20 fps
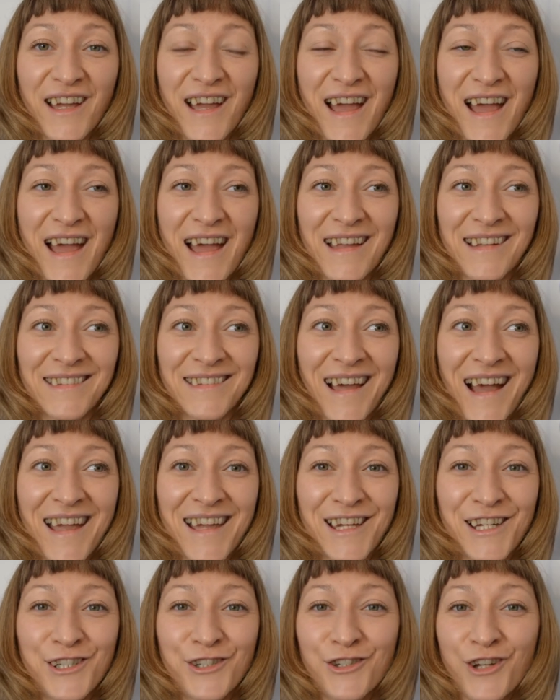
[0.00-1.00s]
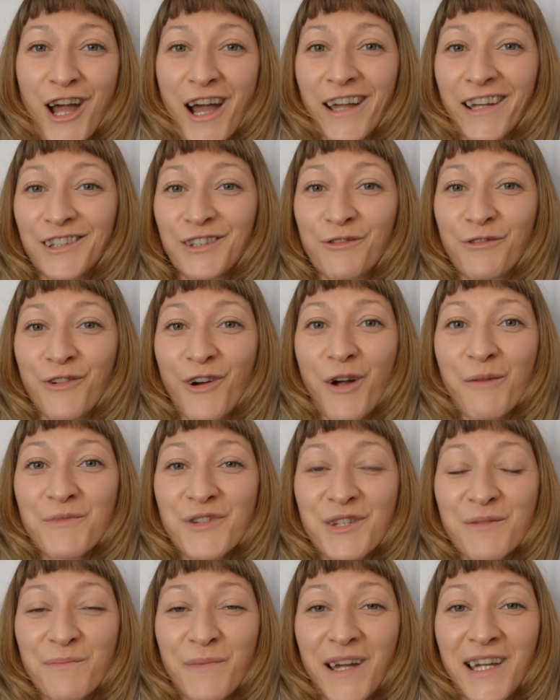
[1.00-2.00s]
And I hitchhiked from
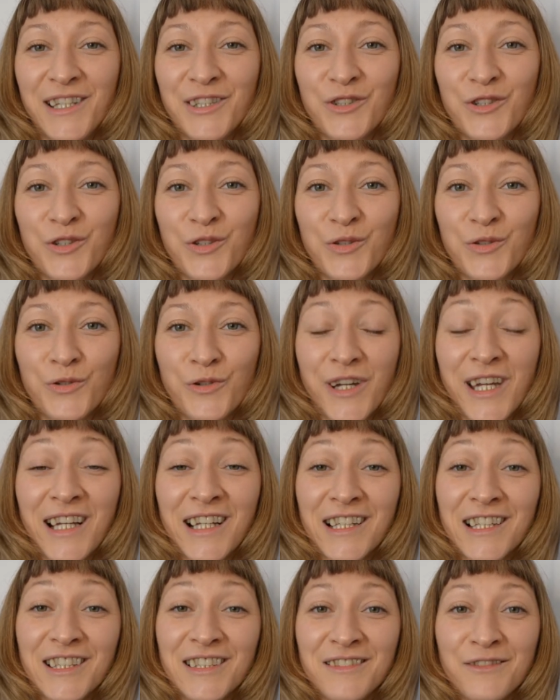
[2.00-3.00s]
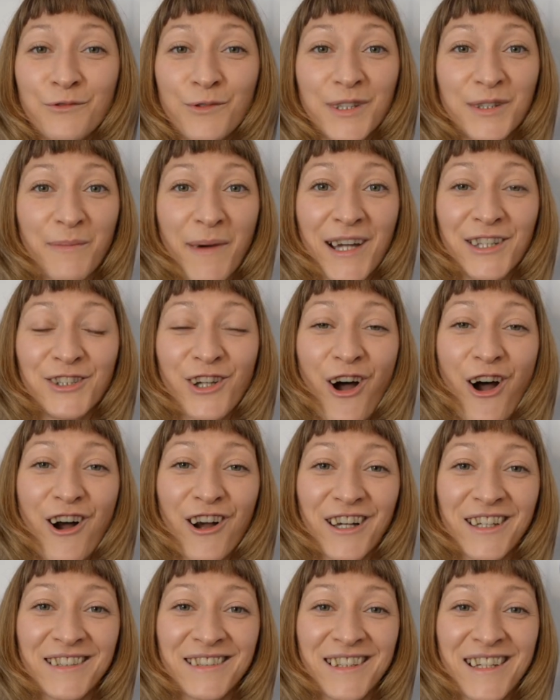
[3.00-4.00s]
Spain to England with my
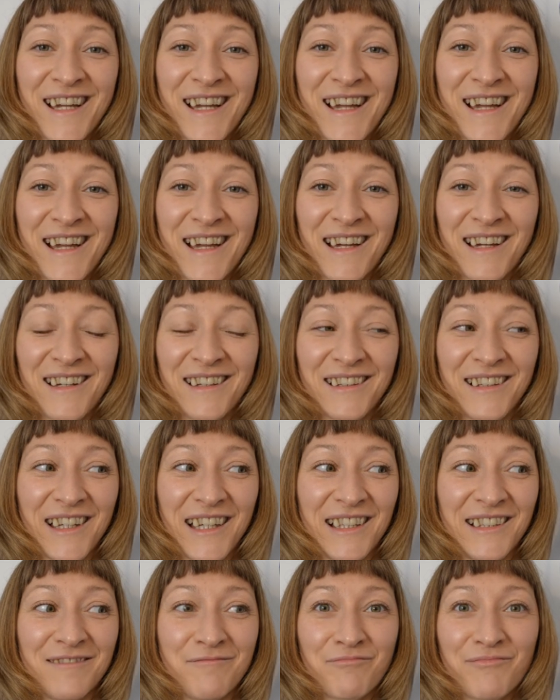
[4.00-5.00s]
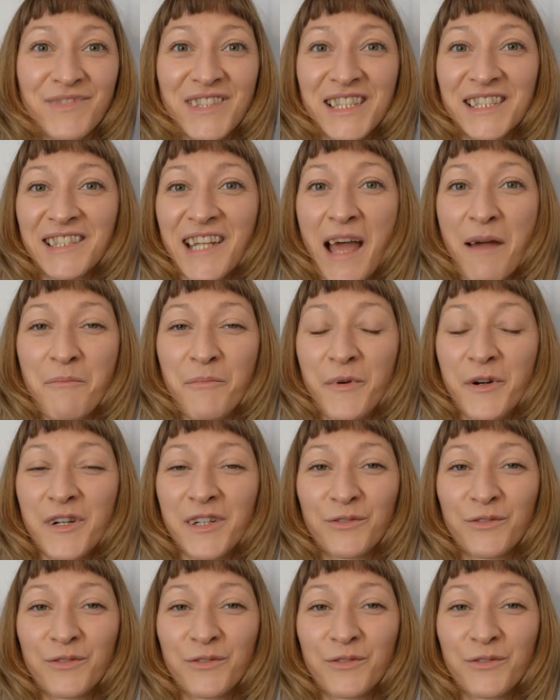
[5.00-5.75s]
dog in December.